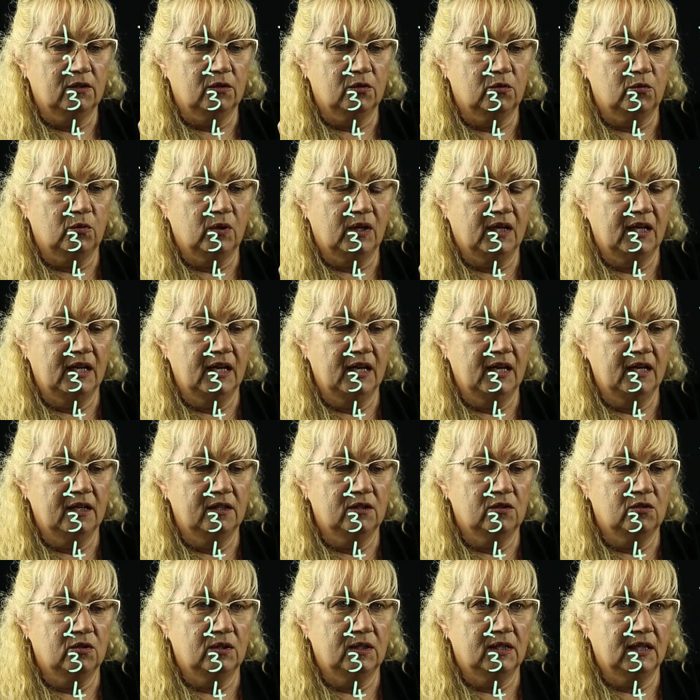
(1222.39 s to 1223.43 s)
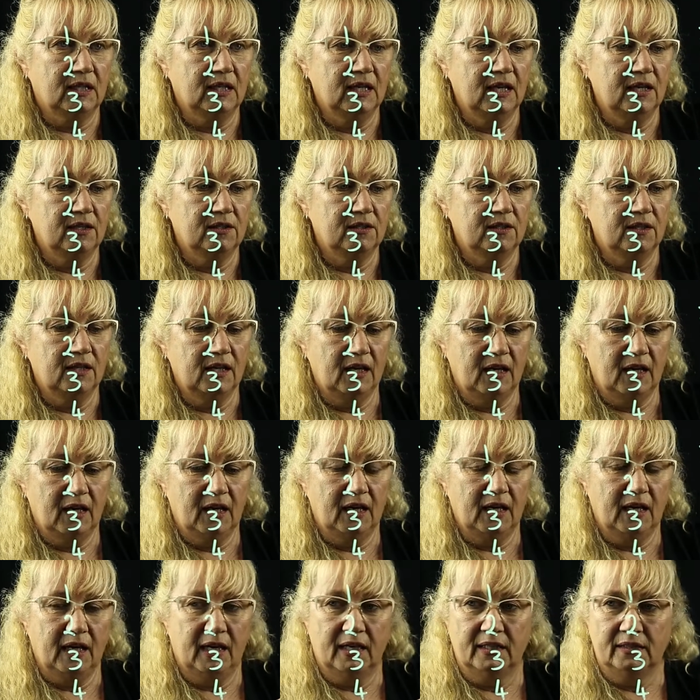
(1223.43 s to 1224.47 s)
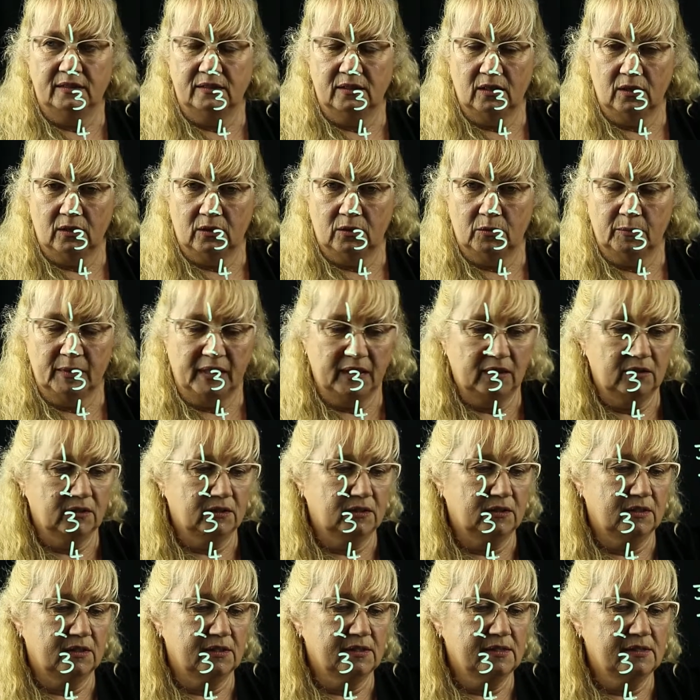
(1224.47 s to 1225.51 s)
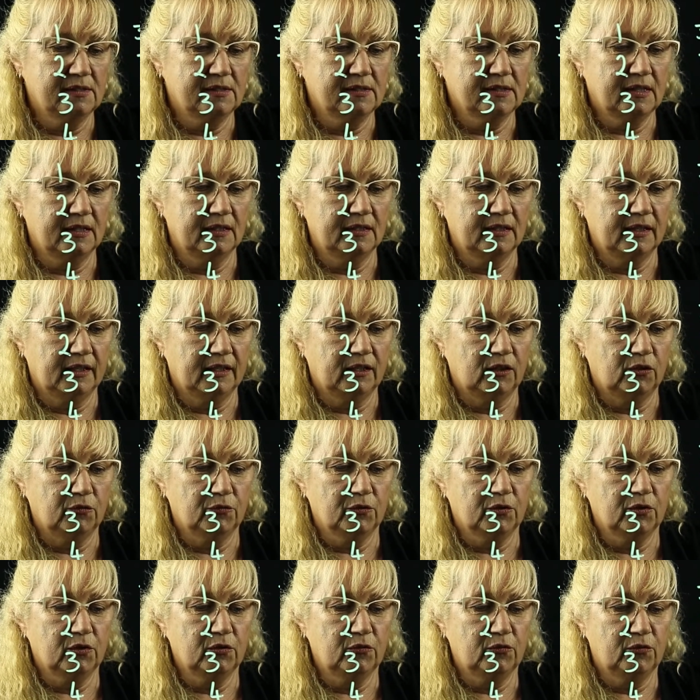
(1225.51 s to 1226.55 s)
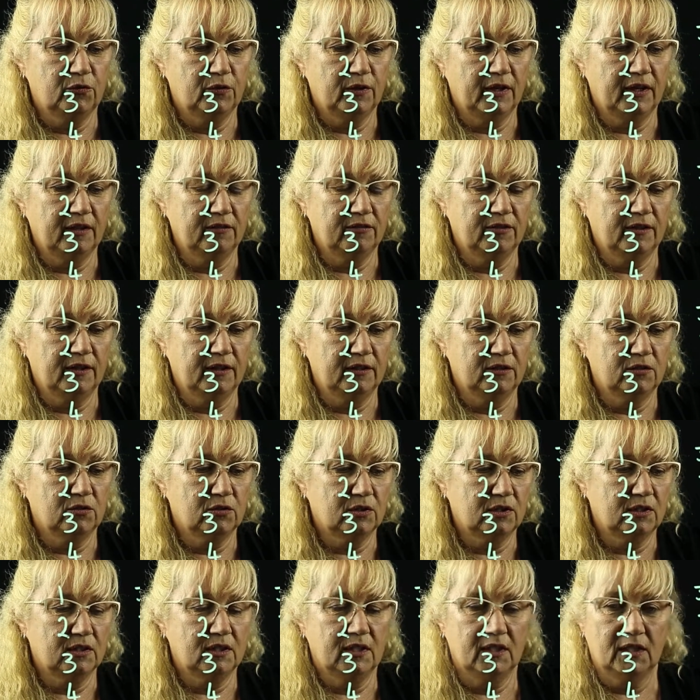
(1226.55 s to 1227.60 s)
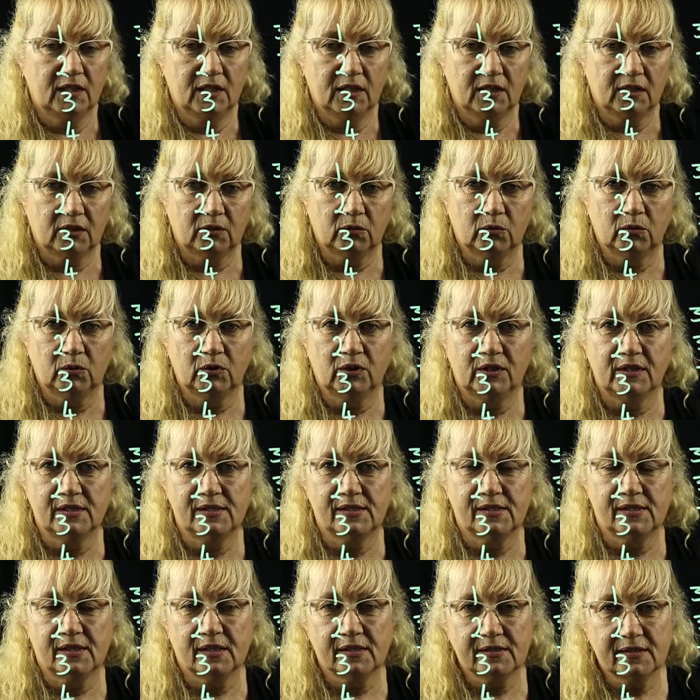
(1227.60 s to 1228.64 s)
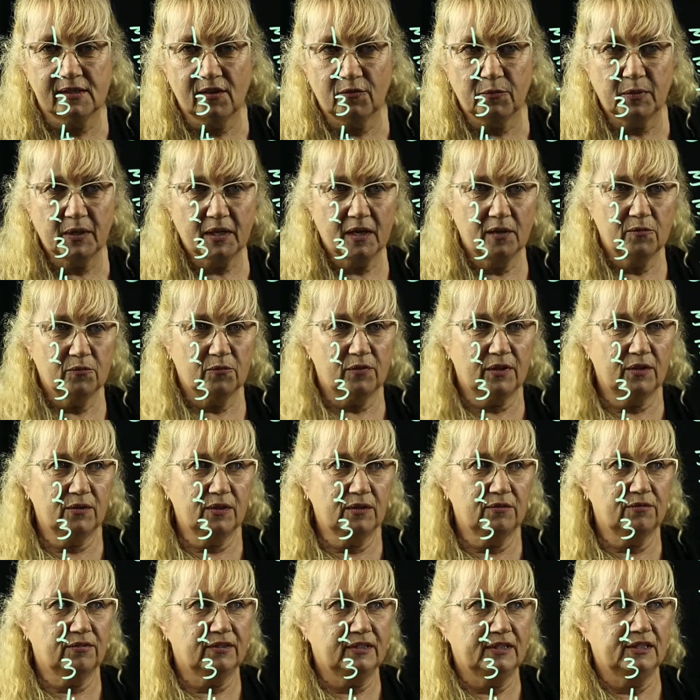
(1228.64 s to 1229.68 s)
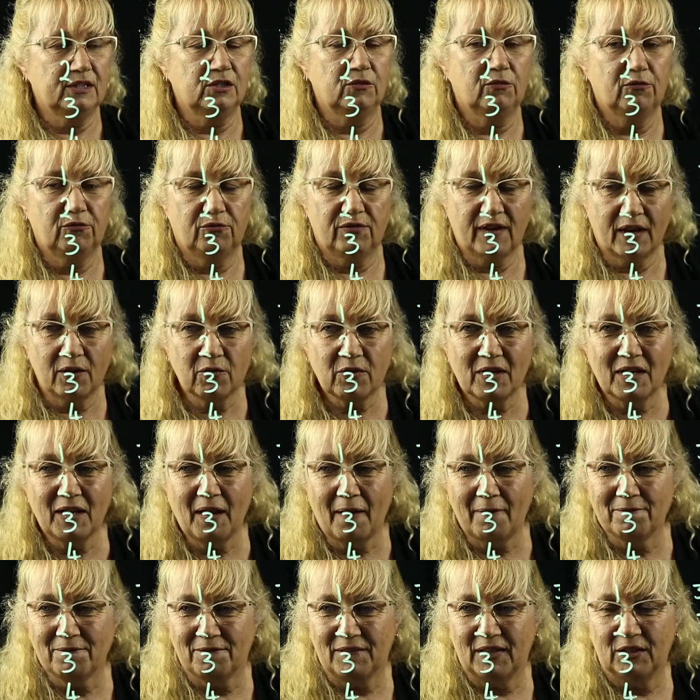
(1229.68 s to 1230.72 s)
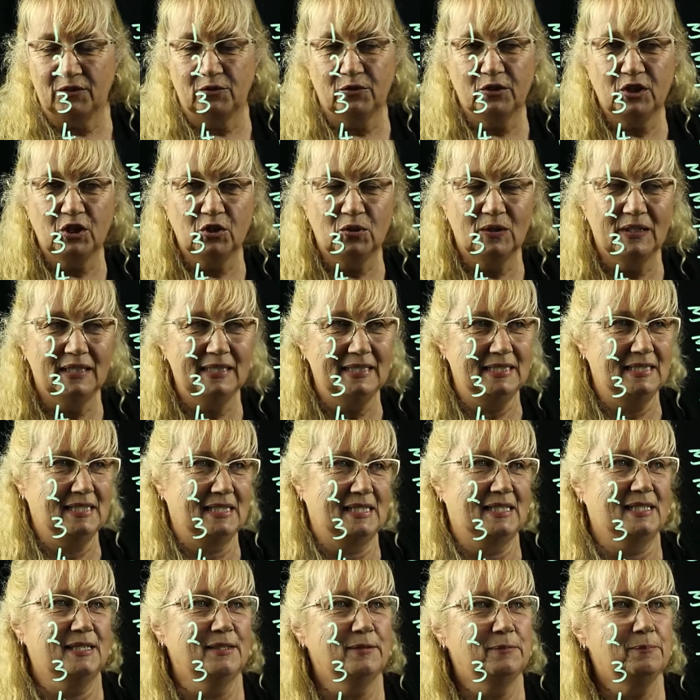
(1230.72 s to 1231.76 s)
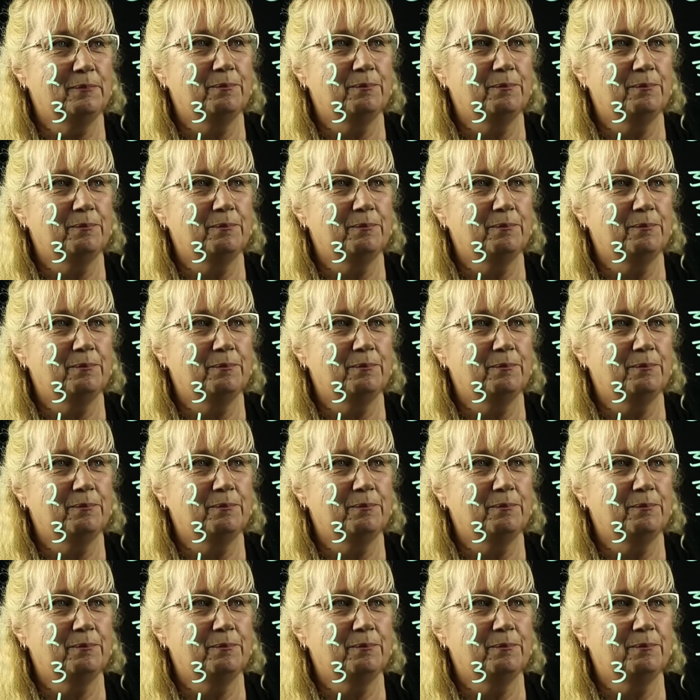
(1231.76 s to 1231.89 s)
300 again there, and oh my goodness, suddenly you've got 500. Your yeast cells have become very virulent.